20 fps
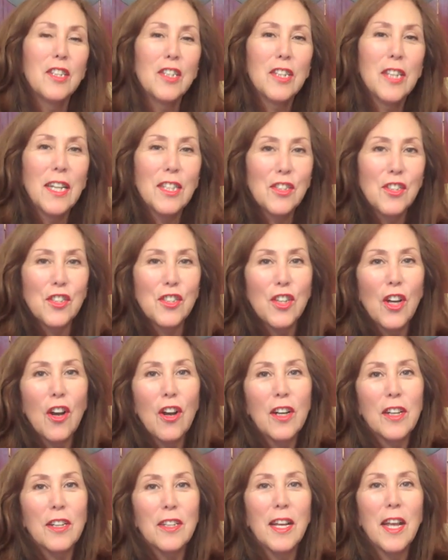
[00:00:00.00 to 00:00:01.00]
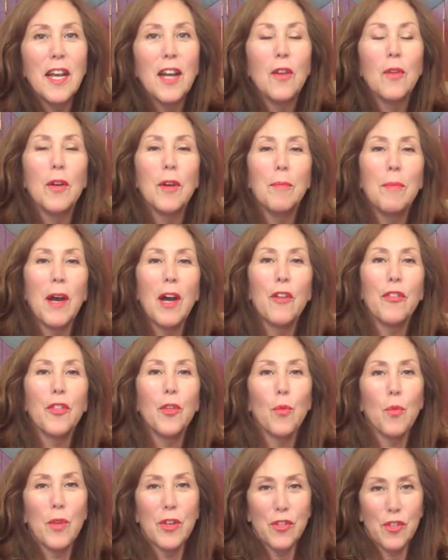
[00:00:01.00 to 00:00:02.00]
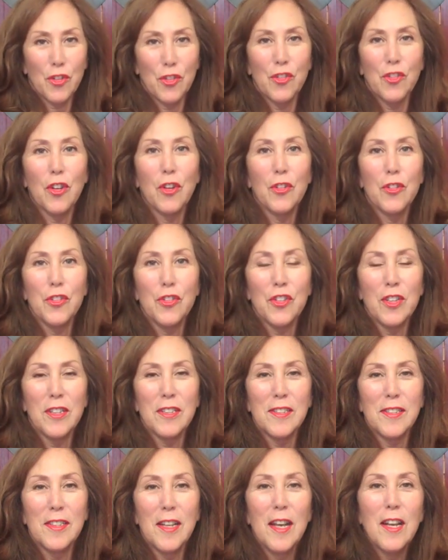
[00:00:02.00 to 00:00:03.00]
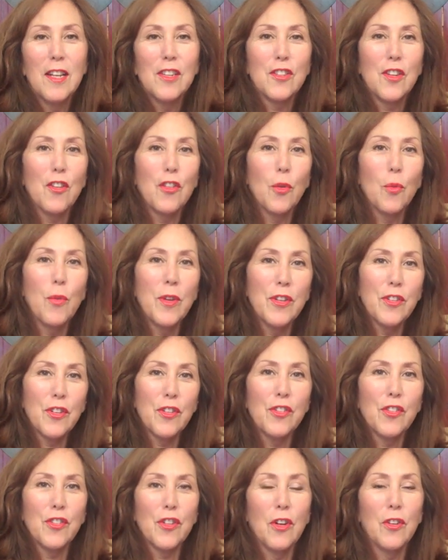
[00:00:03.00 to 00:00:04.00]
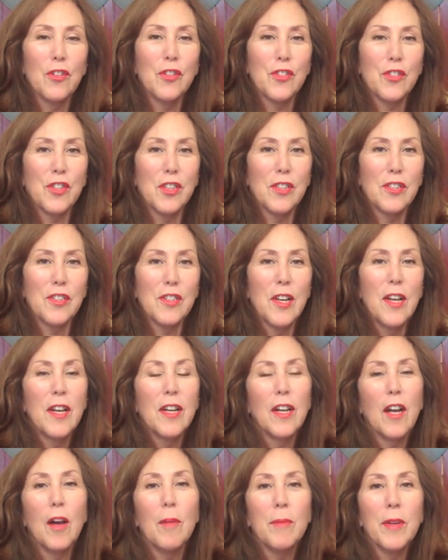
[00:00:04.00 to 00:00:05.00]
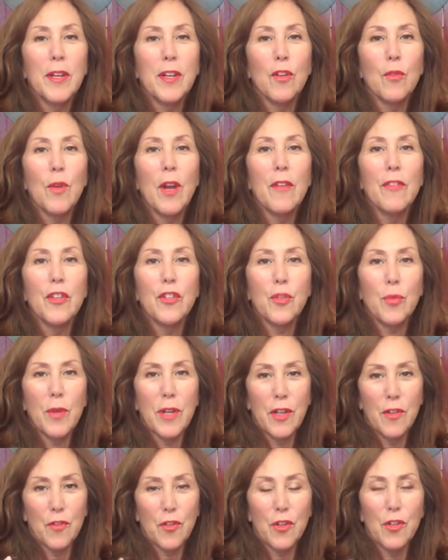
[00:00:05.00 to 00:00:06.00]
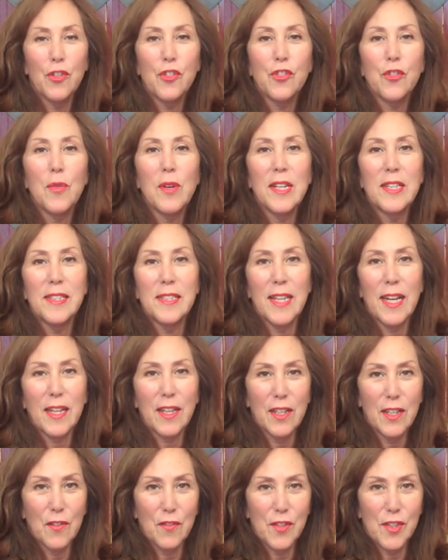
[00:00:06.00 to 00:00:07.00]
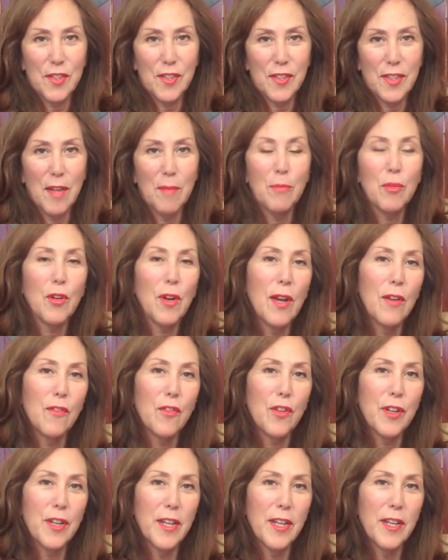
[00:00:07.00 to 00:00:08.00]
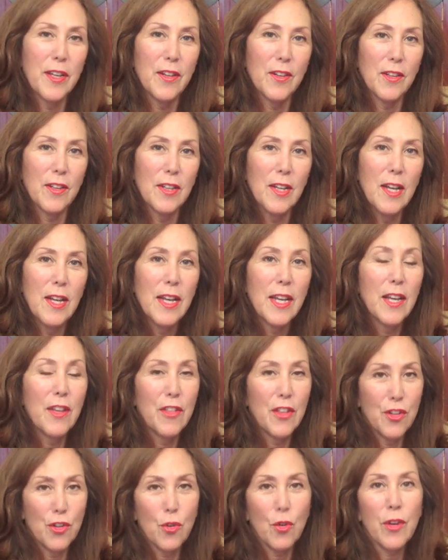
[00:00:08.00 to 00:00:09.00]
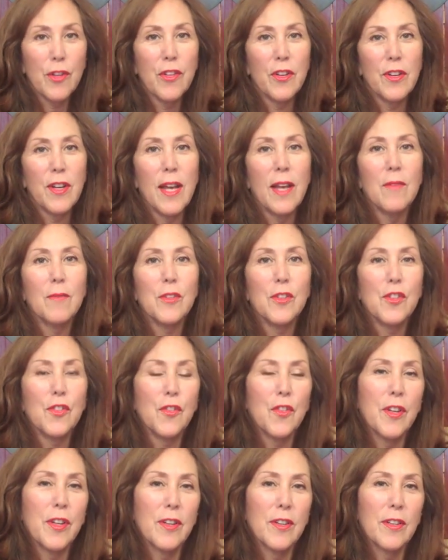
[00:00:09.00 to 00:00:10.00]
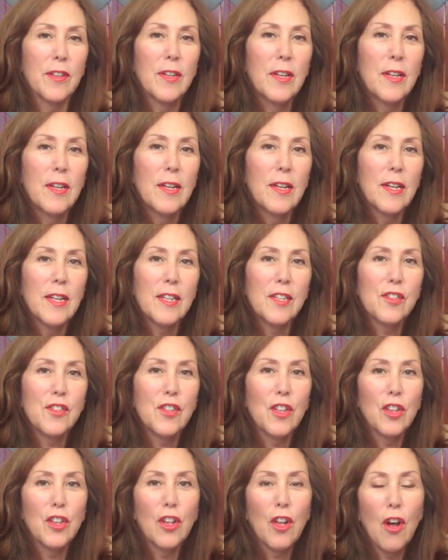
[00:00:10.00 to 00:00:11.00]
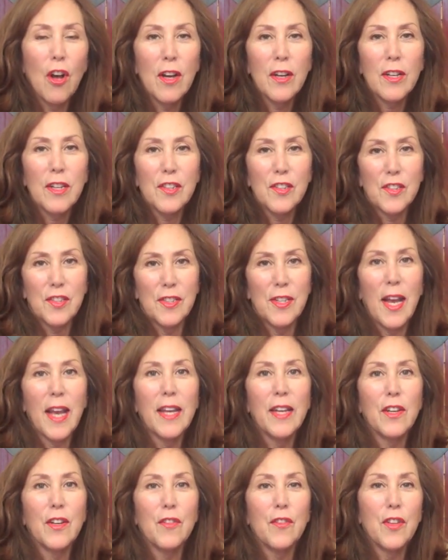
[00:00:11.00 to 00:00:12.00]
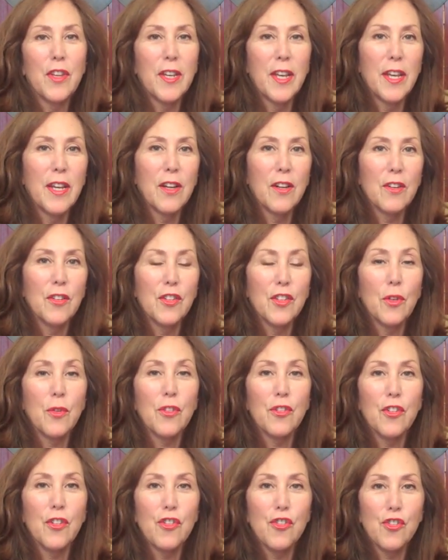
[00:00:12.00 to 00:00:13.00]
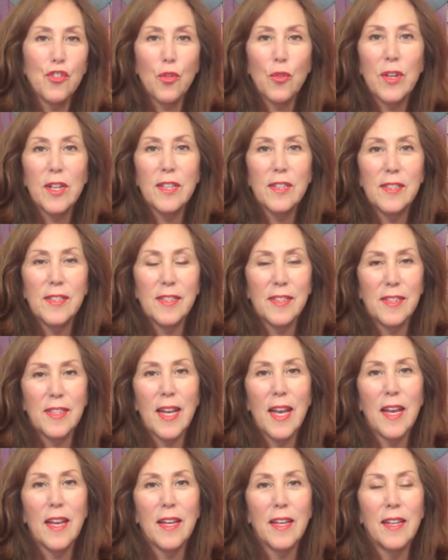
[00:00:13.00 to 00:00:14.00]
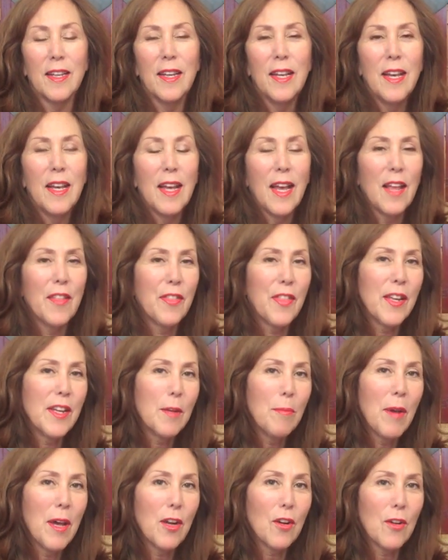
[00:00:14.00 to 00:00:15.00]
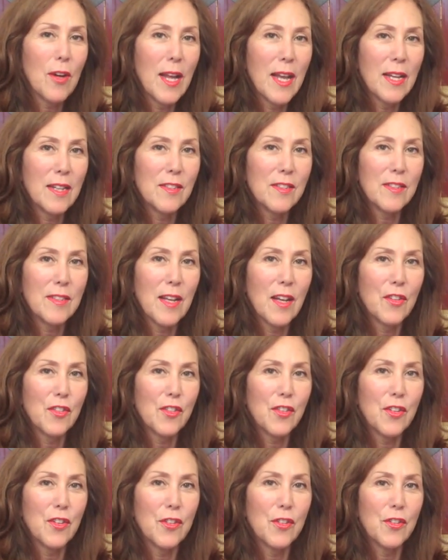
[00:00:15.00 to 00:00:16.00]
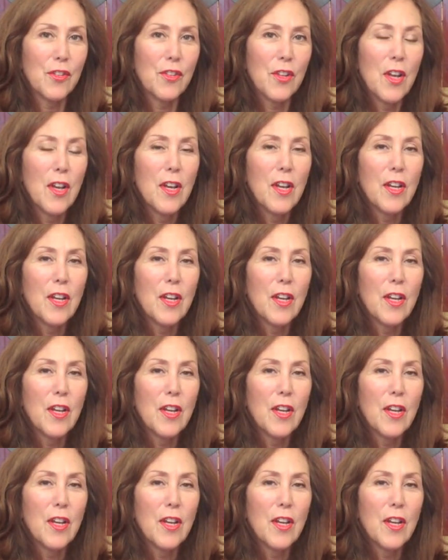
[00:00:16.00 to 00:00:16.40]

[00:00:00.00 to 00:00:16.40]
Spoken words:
Let's talk now about the winter solstice. So the winter solstice, coming around the 21st, 22nd of December every year in the northern hemisphere, is the longest night of the year. So it's the shortest day. And think about our ancestors.